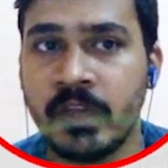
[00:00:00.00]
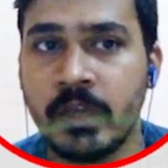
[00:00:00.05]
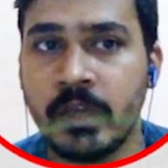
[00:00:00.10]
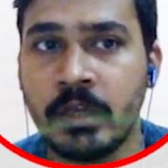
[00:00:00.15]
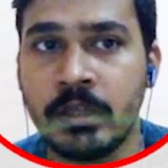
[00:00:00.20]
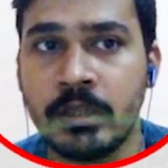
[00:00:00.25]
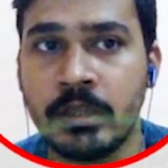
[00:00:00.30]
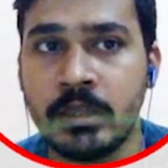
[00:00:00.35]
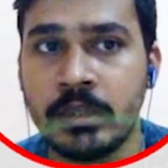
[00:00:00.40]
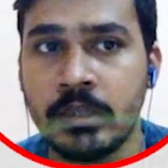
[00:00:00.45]

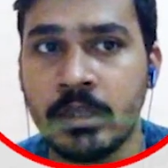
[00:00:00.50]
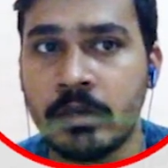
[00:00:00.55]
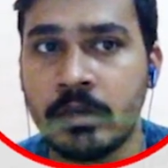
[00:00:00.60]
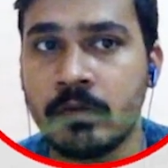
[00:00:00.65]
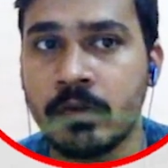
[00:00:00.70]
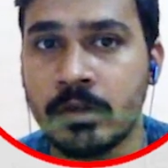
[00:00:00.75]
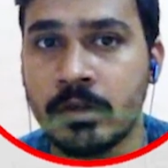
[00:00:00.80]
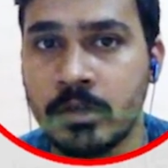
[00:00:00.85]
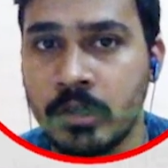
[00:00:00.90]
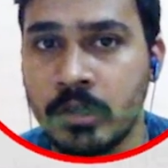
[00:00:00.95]
any
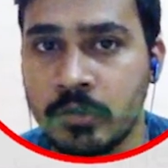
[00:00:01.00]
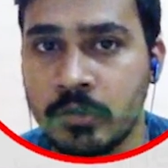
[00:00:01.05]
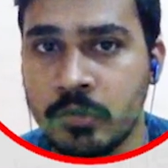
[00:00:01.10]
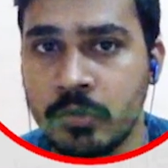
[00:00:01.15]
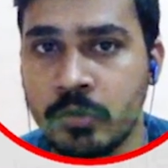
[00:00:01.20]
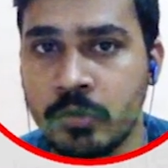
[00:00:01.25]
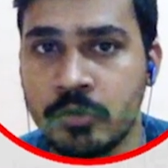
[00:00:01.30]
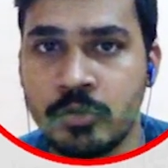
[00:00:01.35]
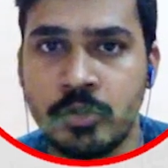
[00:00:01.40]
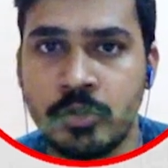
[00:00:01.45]
network
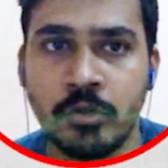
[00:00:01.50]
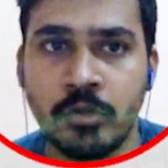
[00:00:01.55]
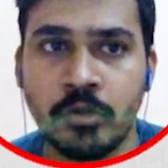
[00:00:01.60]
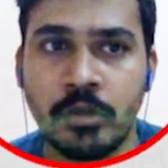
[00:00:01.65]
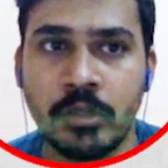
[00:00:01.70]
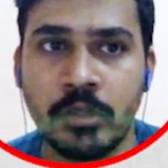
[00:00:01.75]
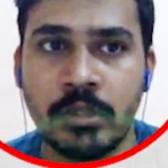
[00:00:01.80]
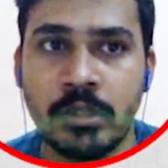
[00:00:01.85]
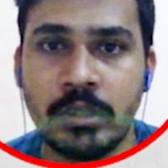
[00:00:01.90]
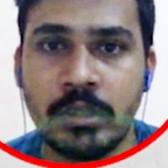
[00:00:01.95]
technology or
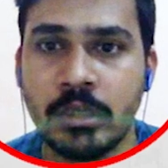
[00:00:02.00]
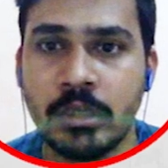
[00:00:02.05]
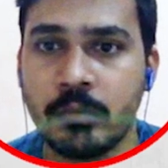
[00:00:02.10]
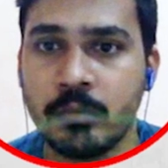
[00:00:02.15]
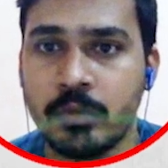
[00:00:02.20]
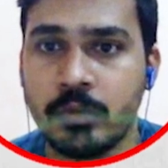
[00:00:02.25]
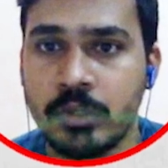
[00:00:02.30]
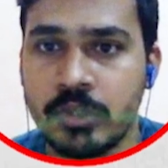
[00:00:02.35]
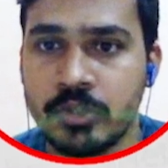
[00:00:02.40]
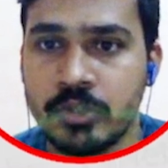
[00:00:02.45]
any
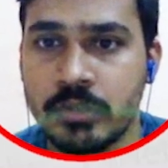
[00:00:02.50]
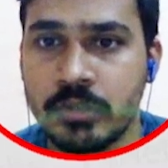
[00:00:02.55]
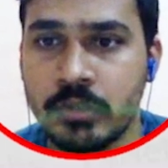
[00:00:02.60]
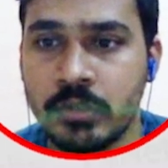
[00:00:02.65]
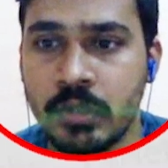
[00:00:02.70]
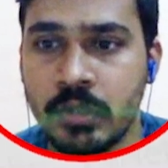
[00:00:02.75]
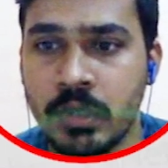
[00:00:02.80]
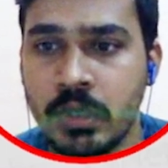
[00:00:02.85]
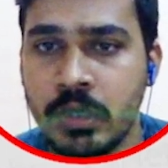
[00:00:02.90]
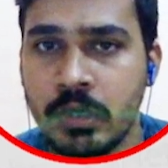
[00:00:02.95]

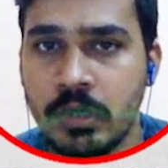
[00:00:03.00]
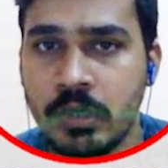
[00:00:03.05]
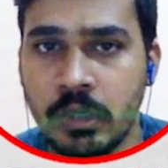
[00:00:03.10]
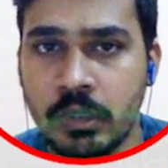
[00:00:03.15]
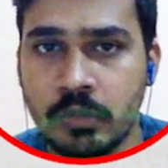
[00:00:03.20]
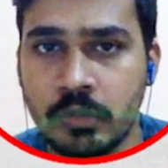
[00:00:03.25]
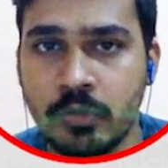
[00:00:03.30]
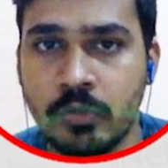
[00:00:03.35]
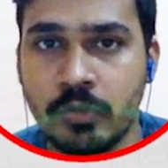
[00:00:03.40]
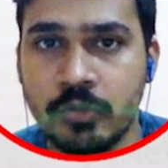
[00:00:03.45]
communication
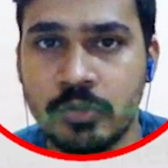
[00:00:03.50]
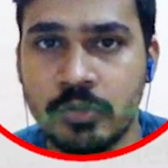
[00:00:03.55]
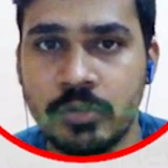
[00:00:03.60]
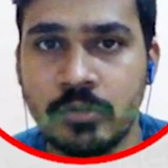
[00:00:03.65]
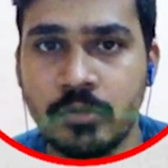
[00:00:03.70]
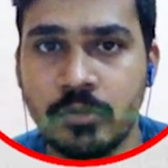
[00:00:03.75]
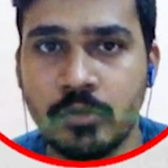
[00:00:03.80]
technology.